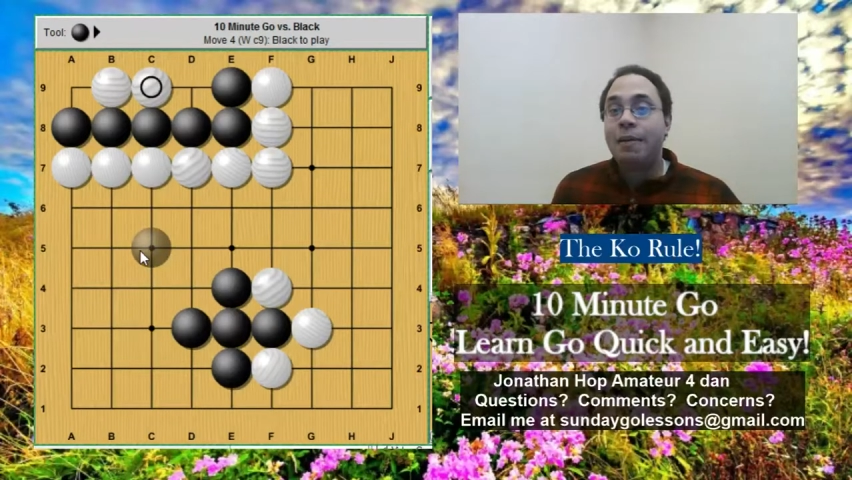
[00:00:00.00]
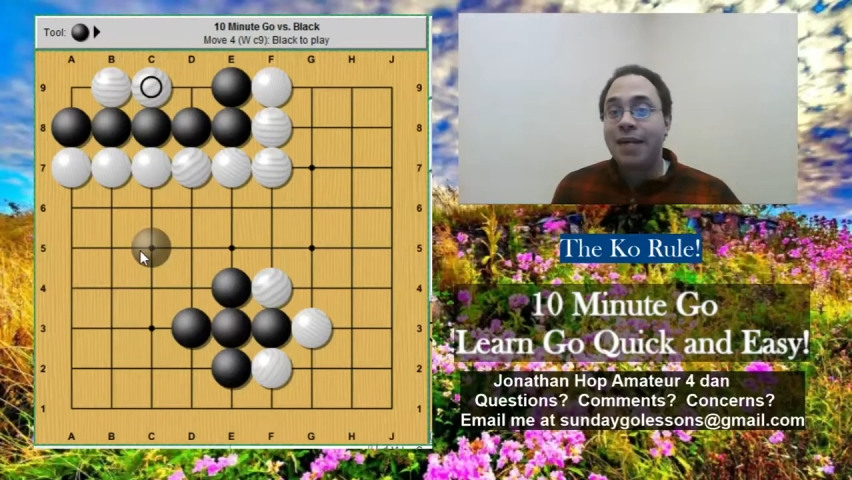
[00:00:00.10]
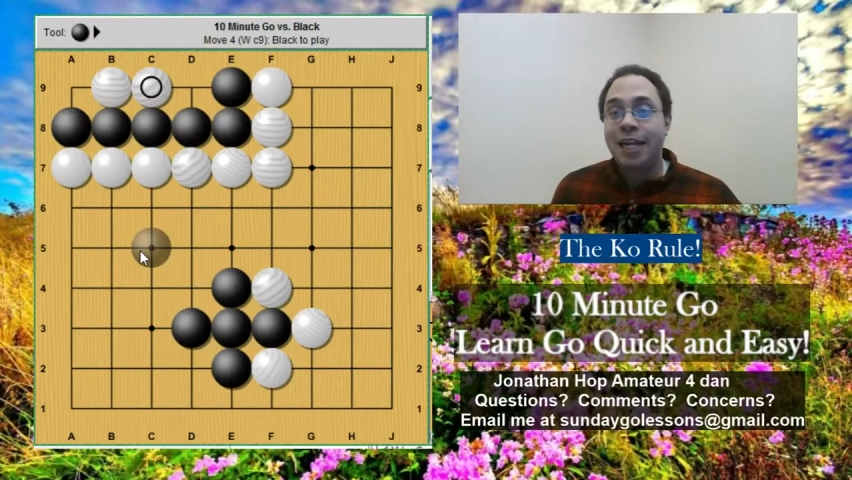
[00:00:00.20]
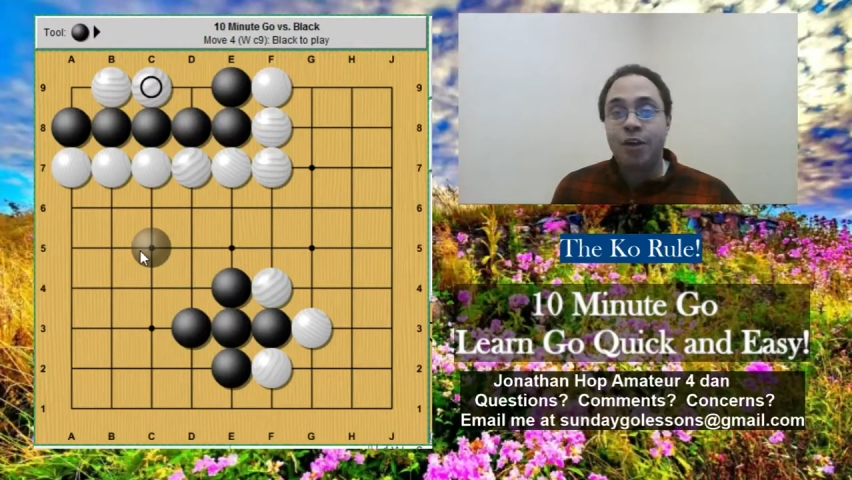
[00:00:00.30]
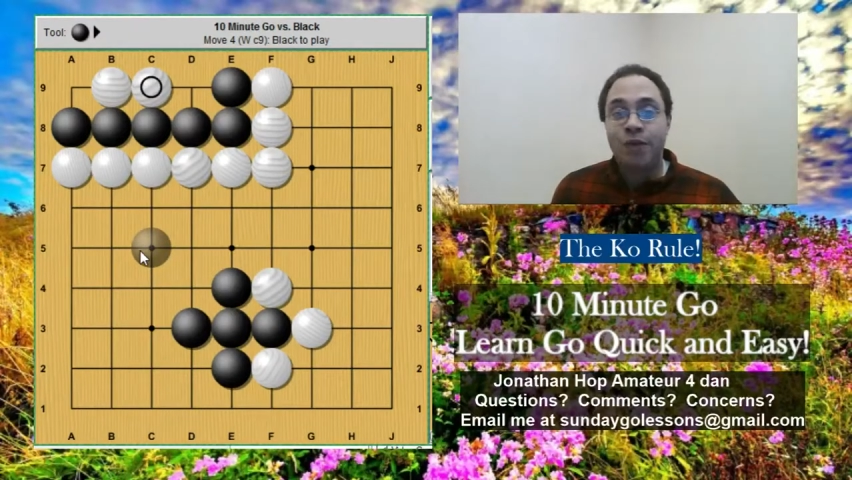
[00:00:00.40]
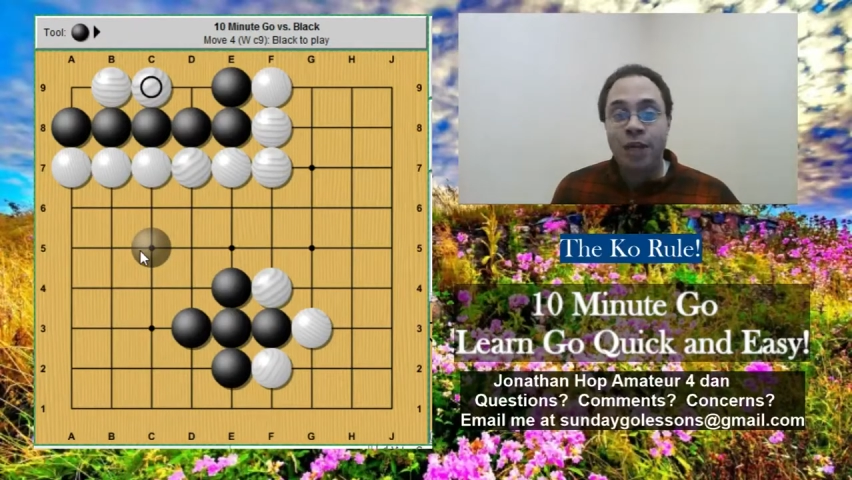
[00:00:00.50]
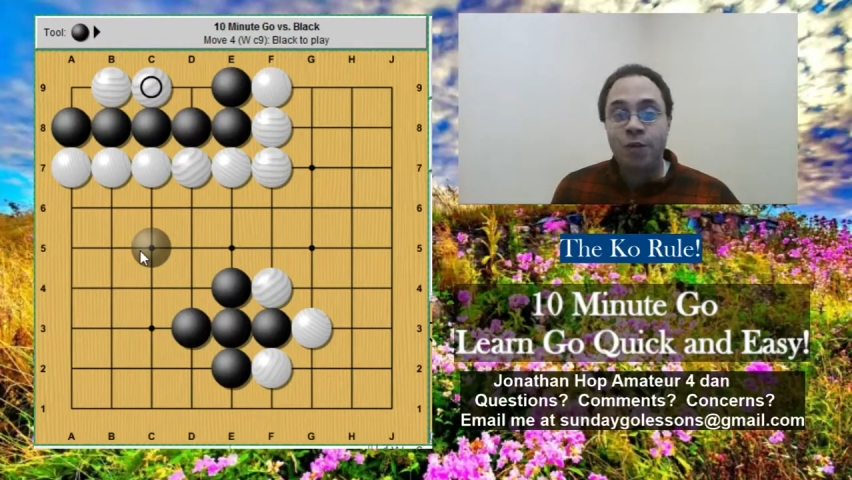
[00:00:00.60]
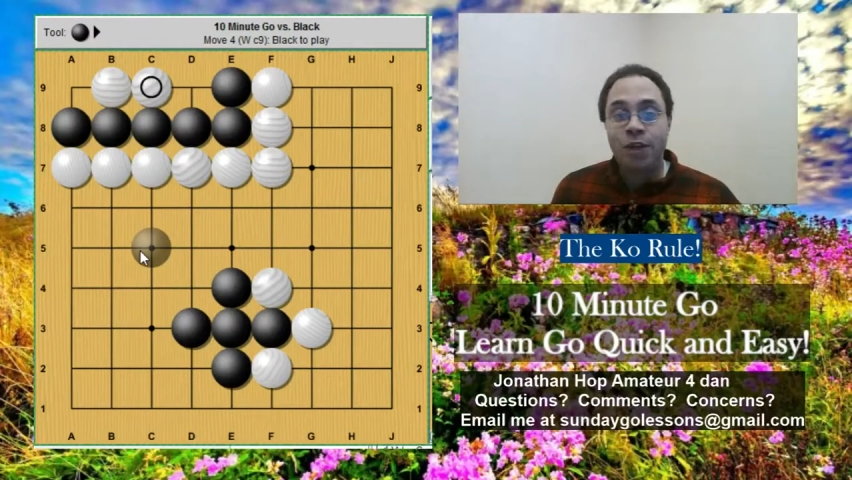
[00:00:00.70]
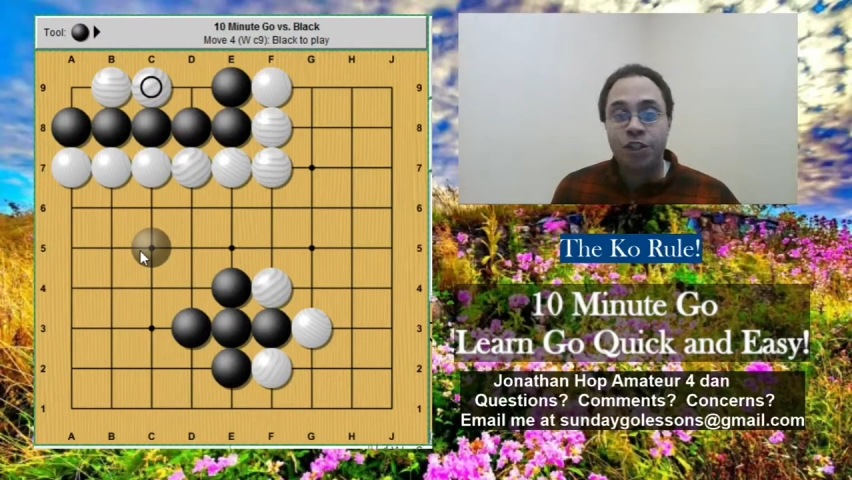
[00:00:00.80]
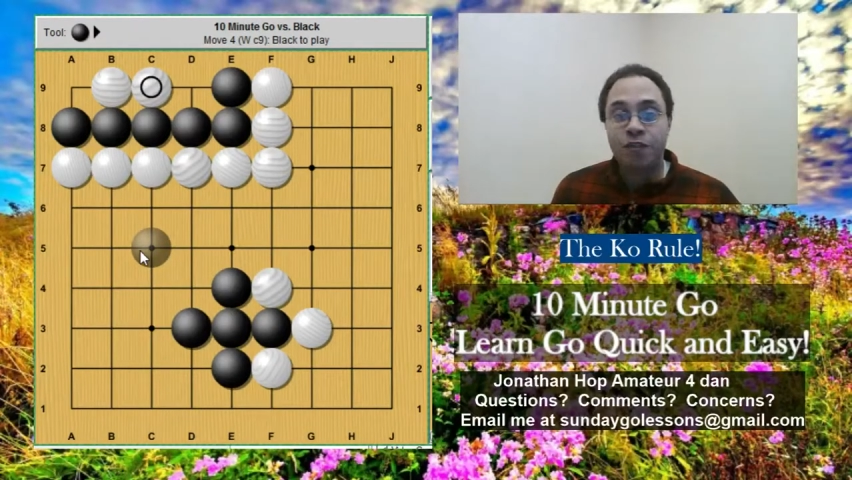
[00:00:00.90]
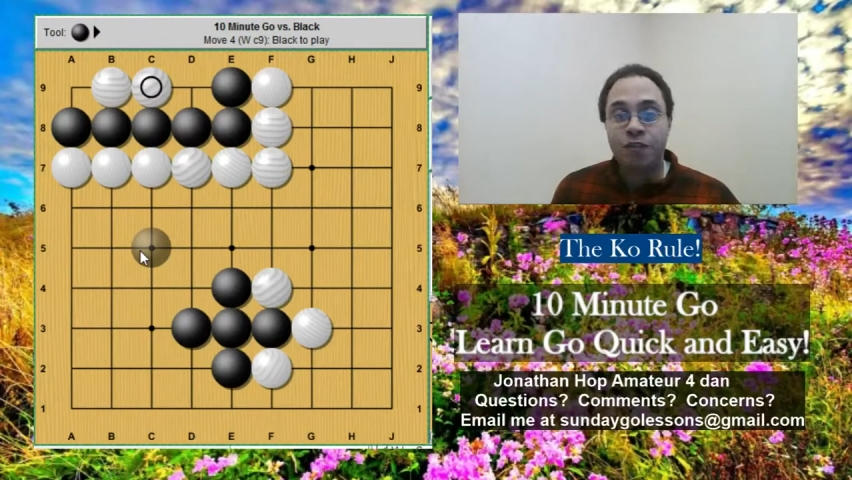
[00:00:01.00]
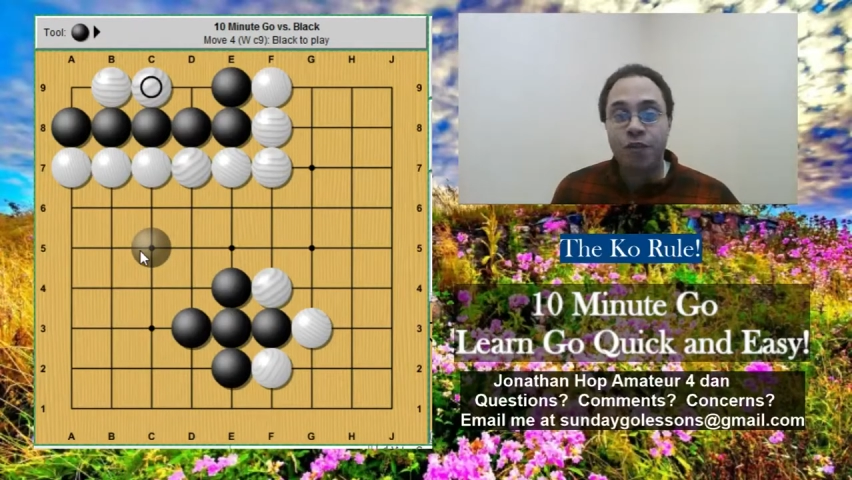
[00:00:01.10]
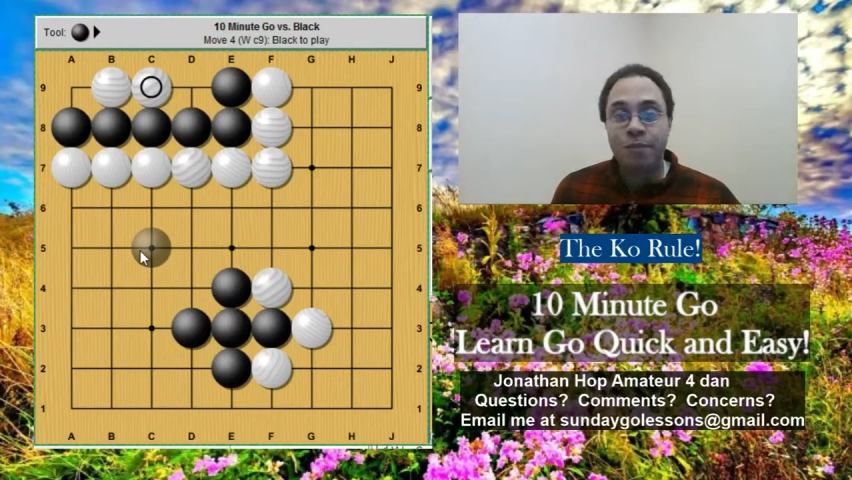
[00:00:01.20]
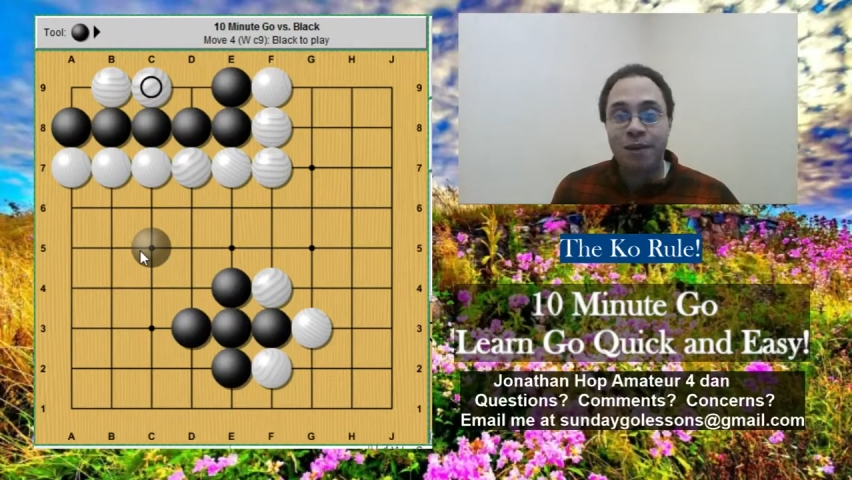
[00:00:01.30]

I got a great question from one of